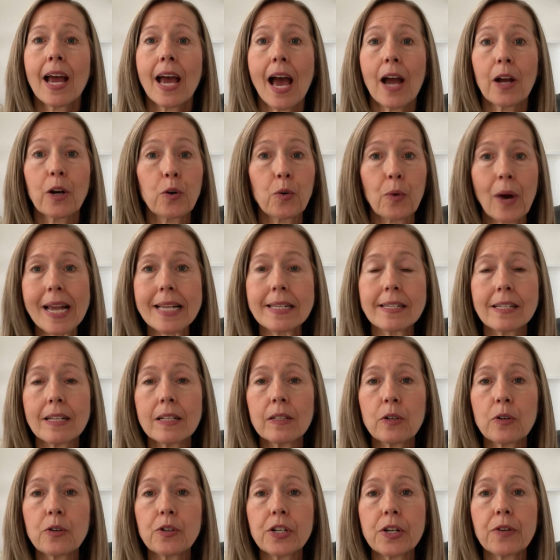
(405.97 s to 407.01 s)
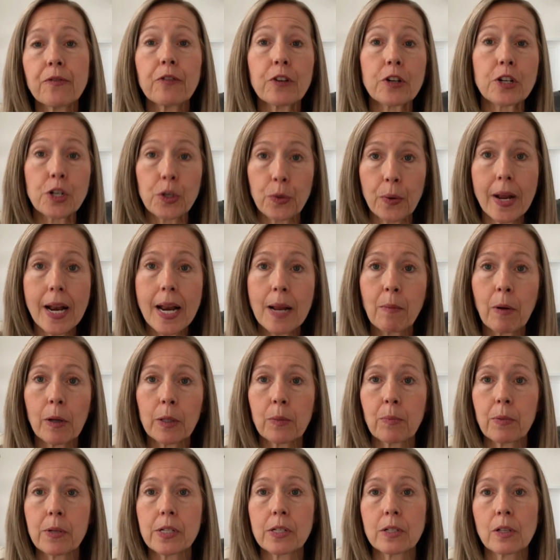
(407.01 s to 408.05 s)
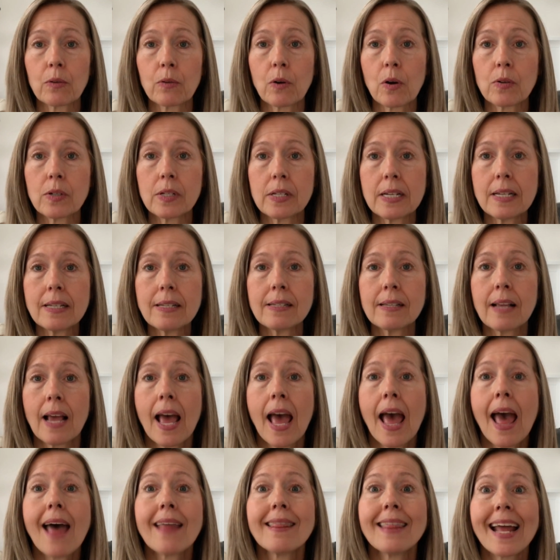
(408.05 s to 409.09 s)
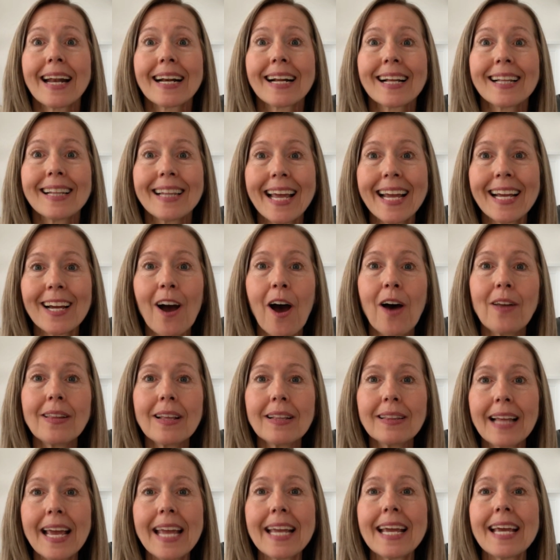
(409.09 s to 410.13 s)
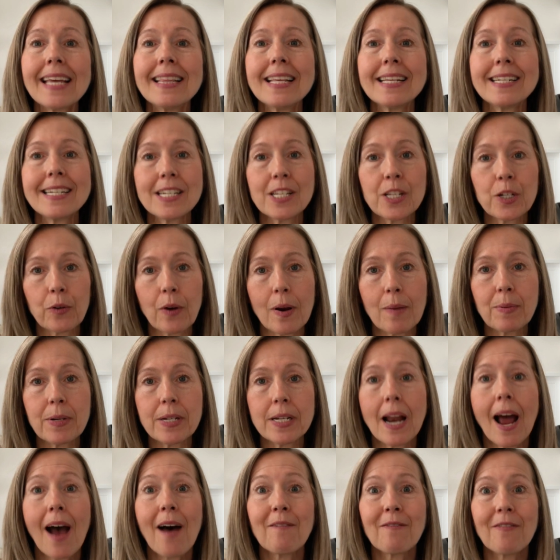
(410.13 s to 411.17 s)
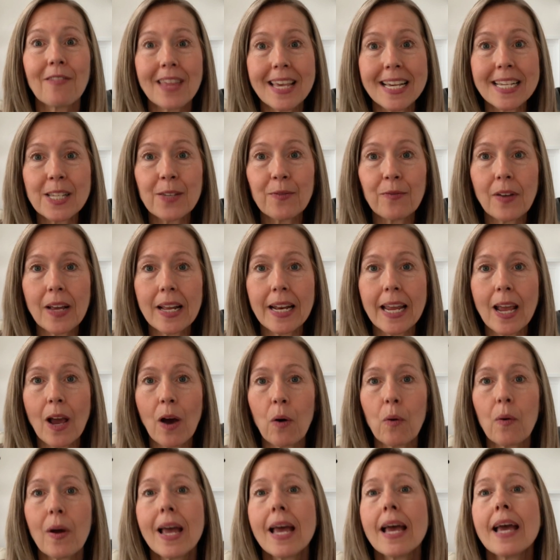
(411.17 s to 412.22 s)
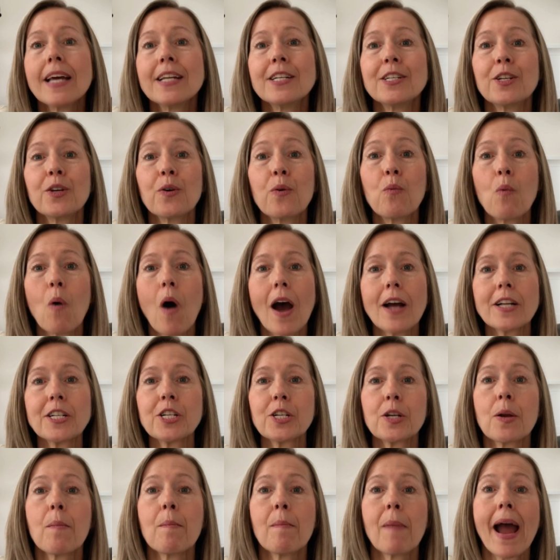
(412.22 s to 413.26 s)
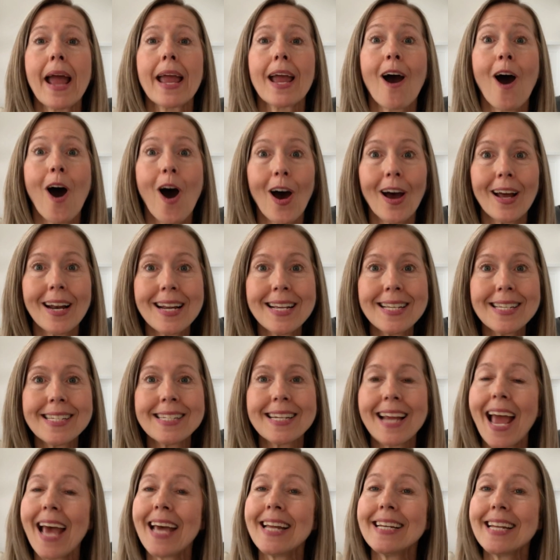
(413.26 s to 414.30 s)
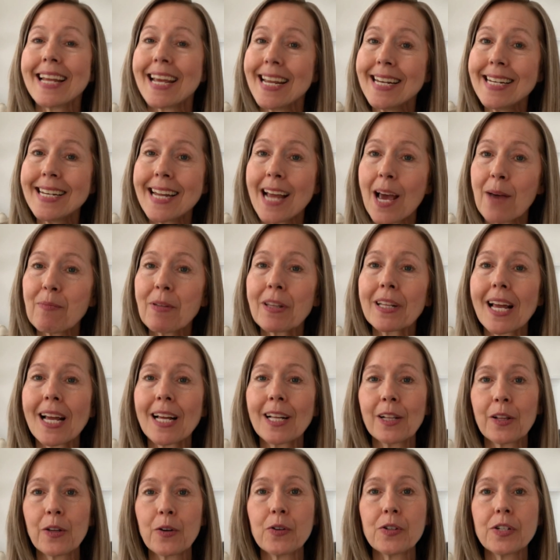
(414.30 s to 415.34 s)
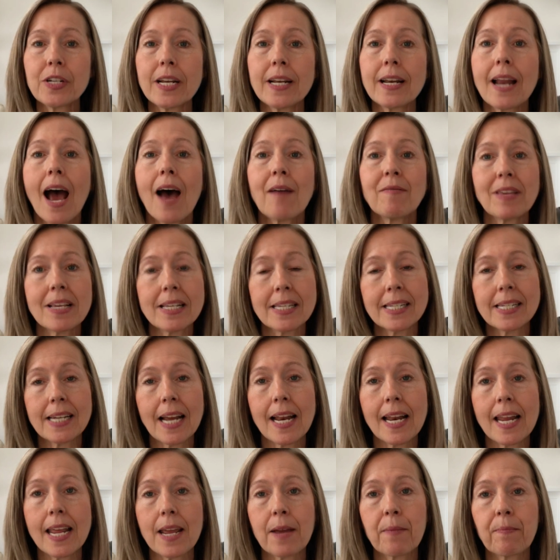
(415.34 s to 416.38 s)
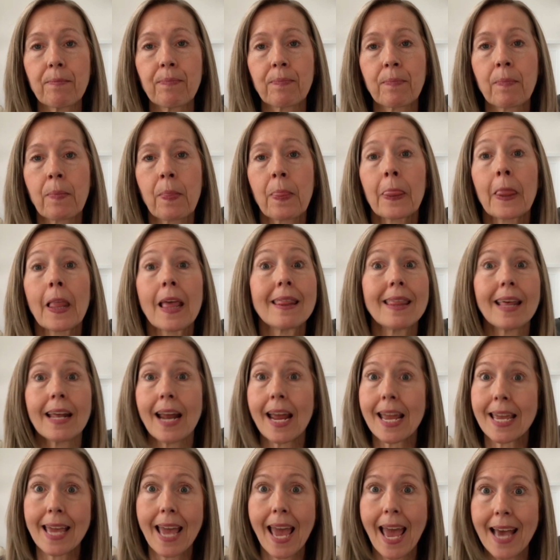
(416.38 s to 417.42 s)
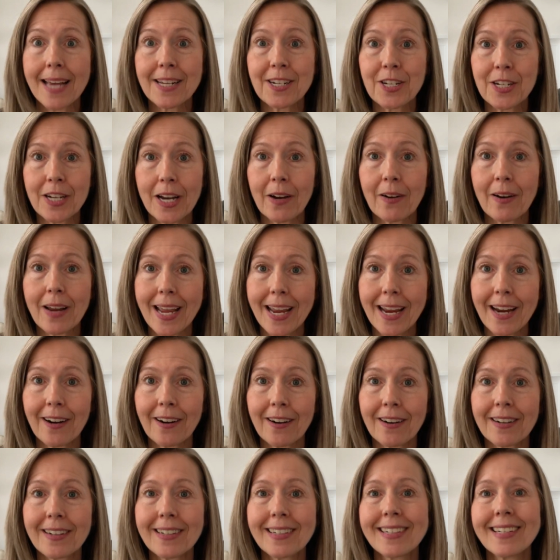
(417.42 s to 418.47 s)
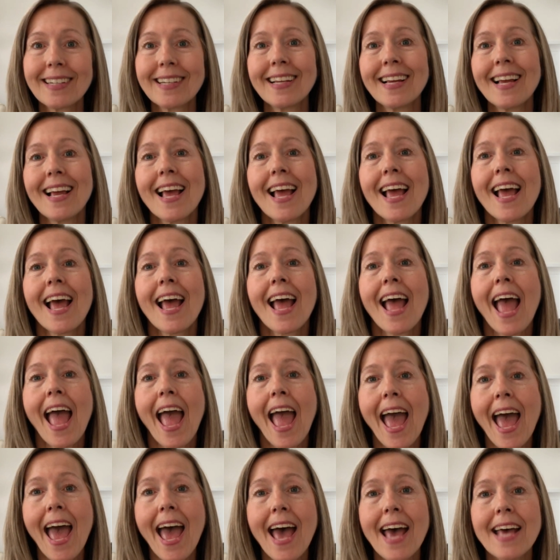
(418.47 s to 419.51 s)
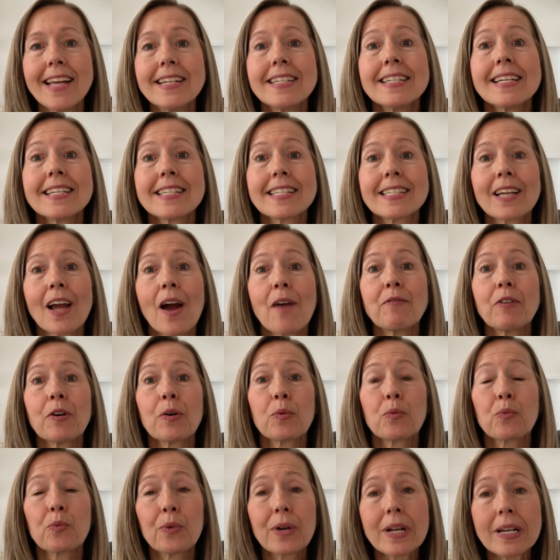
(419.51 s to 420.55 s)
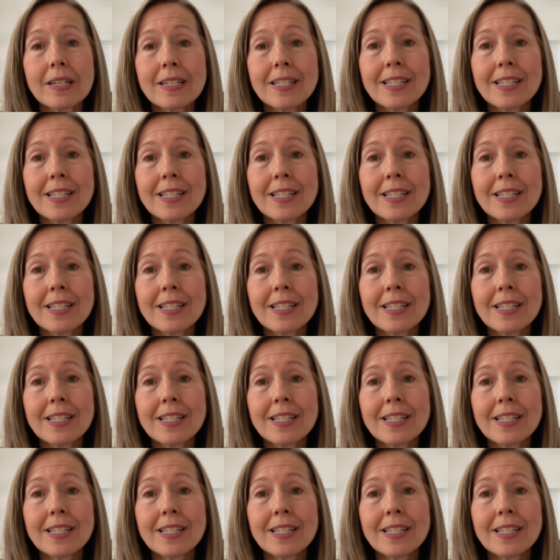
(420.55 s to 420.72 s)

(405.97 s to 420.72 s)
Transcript: a great solution for treating multiple sclerosis, then click on the link in the description of this video to watch my honest and in-depth conclusion of this study that I can't share here and discover real